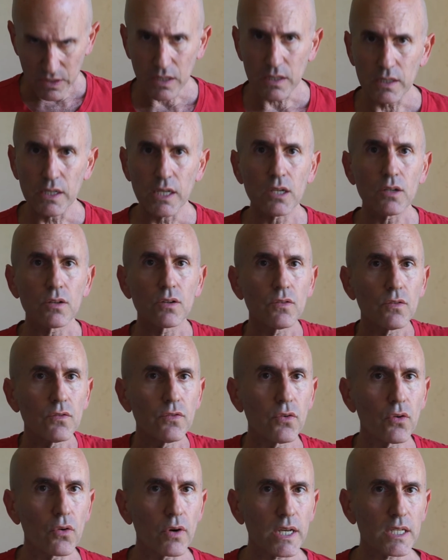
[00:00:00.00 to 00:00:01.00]
technique
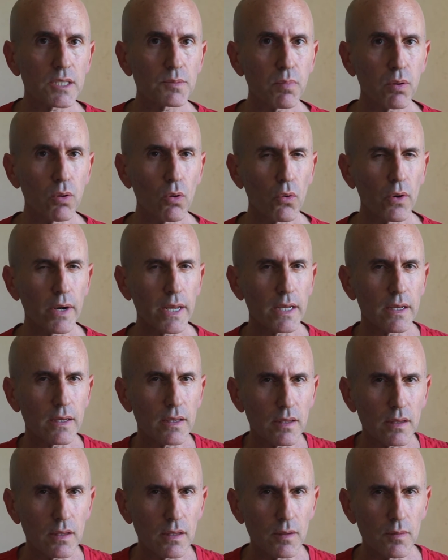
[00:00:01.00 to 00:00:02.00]
for
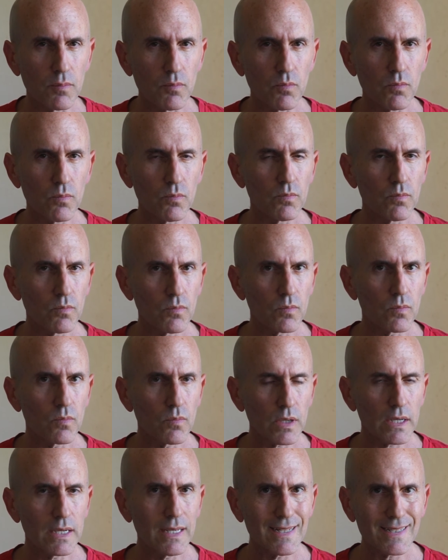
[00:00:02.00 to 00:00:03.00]
exploring the
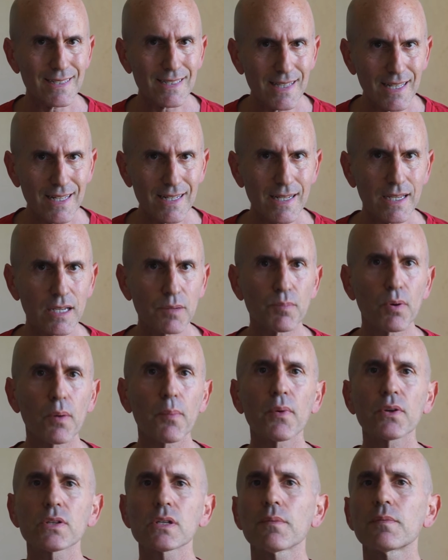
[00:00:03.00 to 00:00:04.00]
kinesthetic
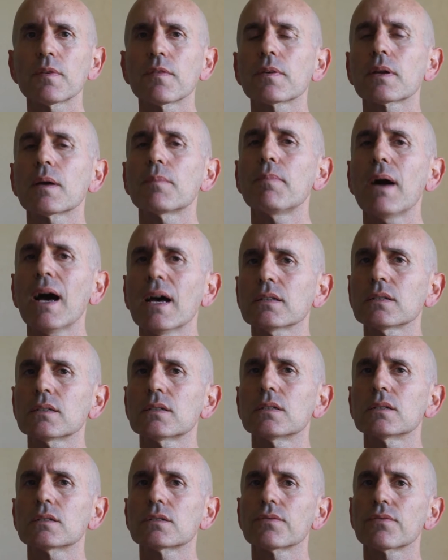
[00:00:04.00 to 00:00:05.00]
proprioceptive
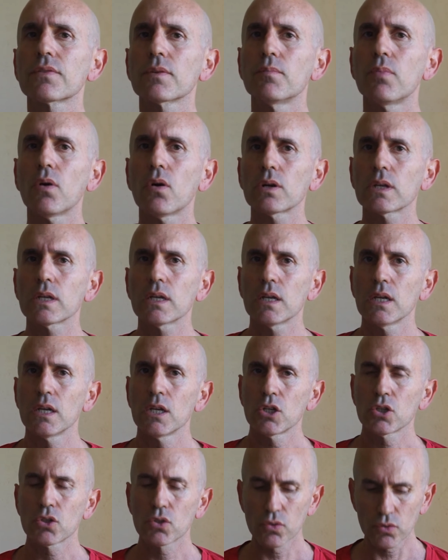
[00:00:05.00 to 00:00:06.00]
capacities of the body
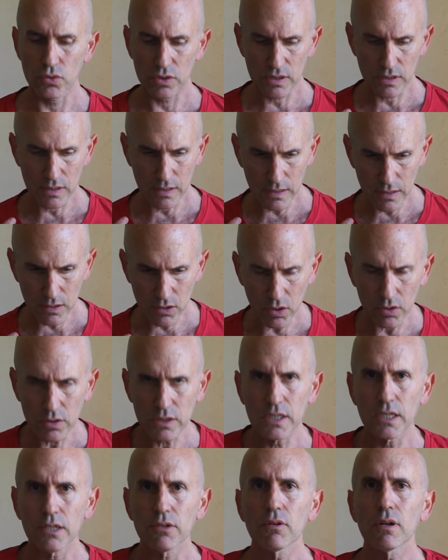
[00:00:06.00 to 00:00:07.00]
to
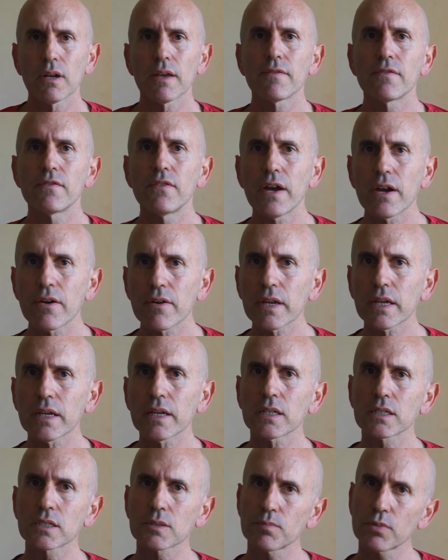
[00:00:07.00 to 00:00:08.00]
continually vary
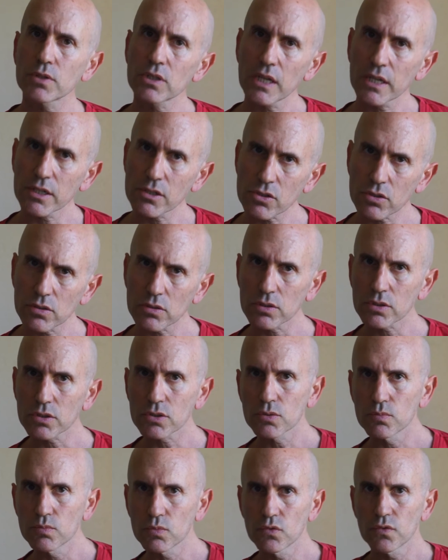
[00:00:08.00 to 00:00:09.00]
its potentials
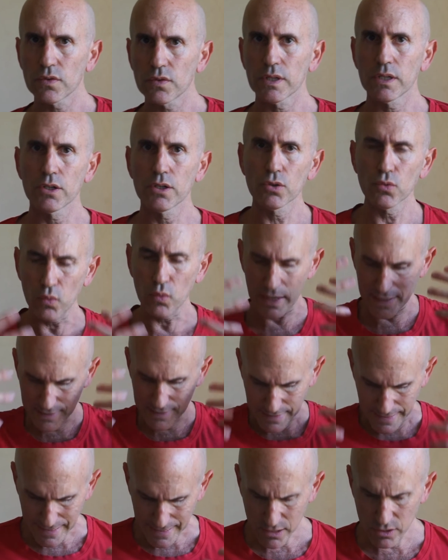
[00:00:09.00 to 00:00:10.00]
to move in new
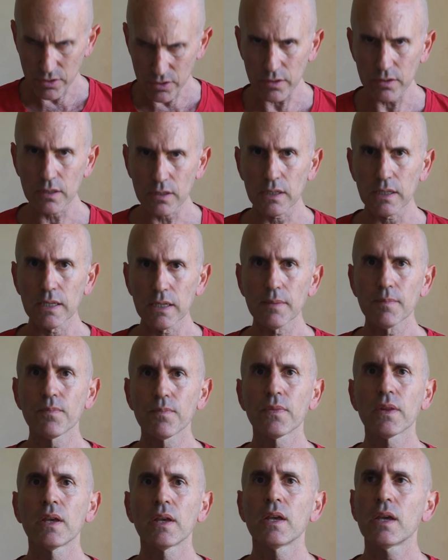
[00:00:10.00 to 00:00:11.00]
ways internally,
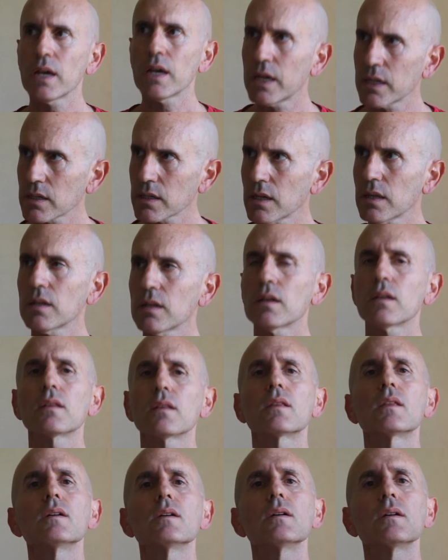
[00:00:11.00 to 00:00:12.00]
and in
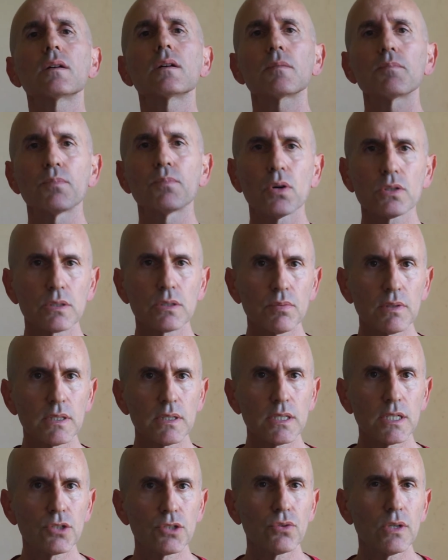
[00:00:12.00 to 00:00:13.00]
the
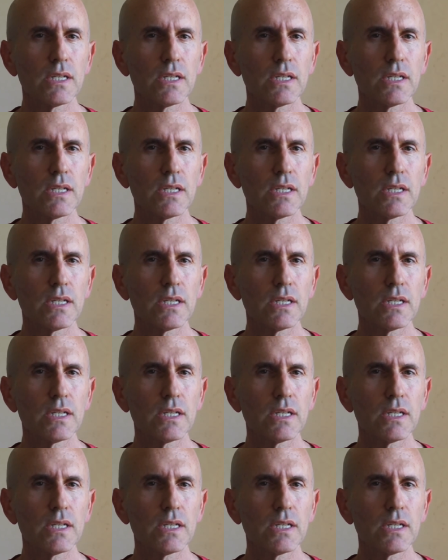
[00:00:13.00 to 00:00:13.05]
possibility to